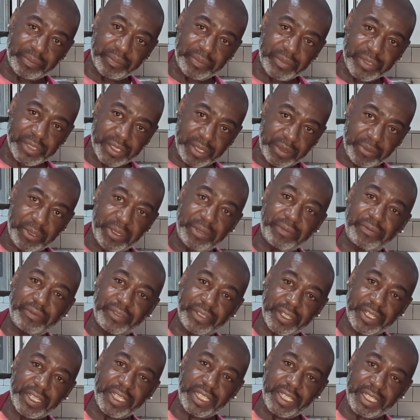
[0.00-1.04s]
somewhat
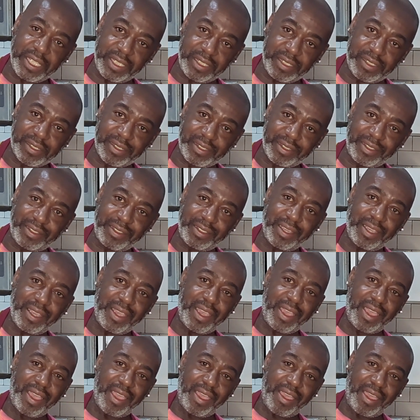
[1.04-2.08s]
very easy,
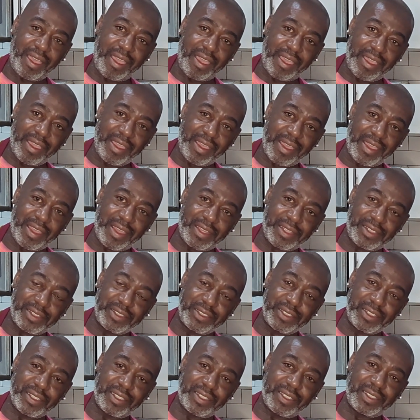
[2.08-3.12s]

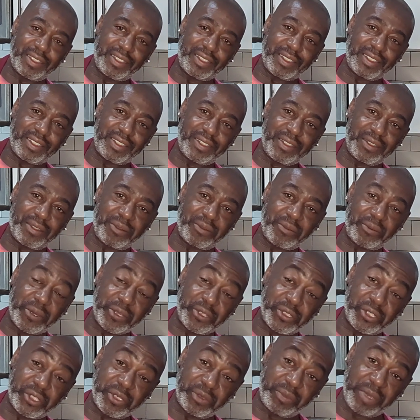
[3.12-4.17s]
and
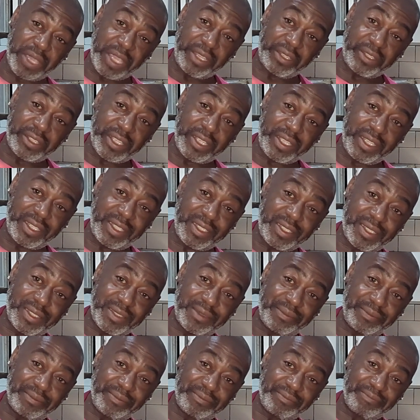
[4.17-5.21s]
once you make these,
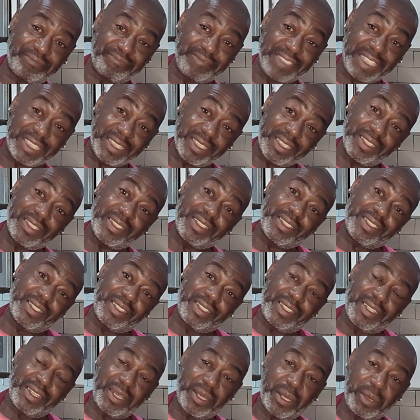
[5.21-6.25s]

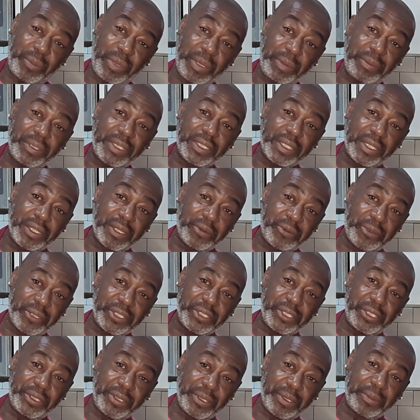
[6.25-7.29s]
people are going to
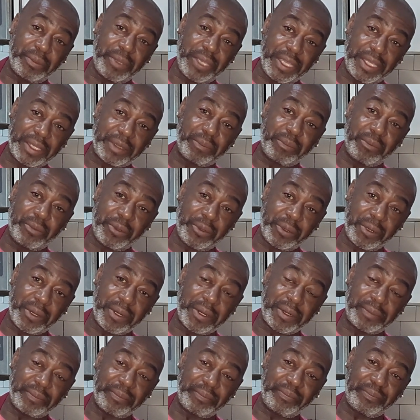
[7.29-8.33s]
want you to make
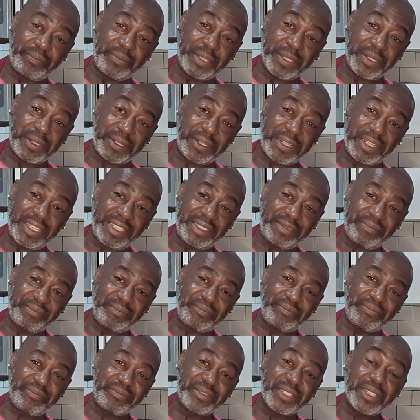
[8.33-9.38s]
more, all right?
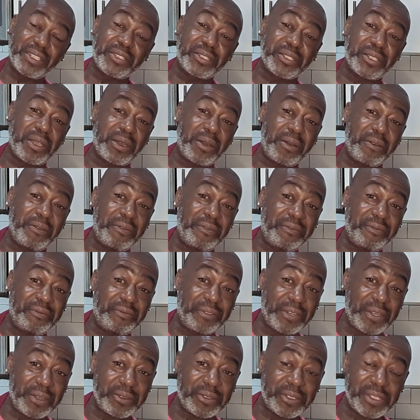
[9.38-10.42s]
So
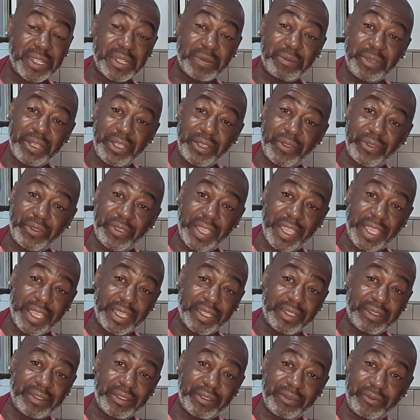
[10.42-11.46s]
first, let me
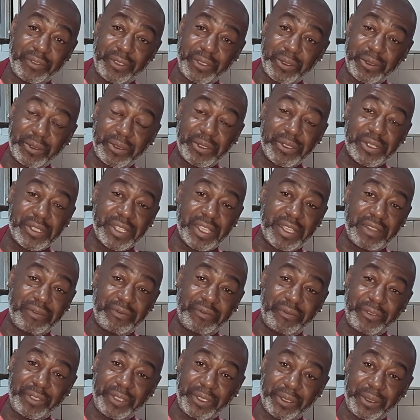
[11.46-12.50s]
thank the viewers
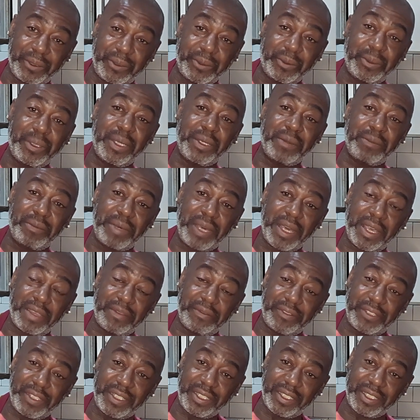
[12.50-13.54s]
that view my
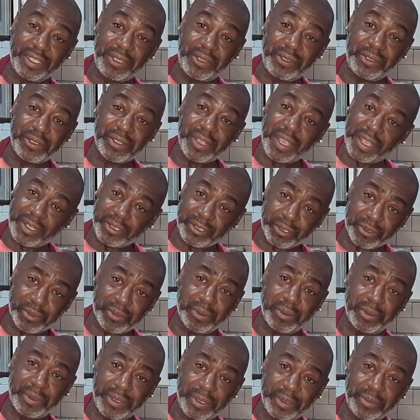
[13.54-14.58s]
videos. I
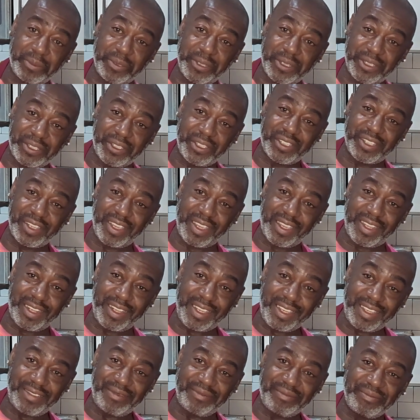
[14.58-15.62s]
truly appreciate
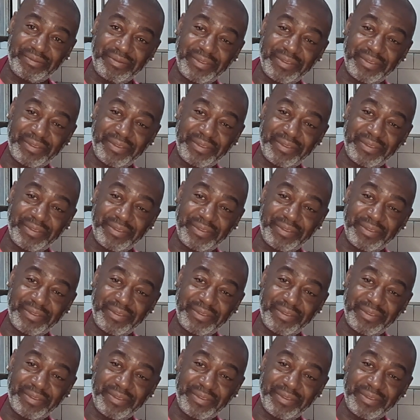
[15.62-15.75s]
it.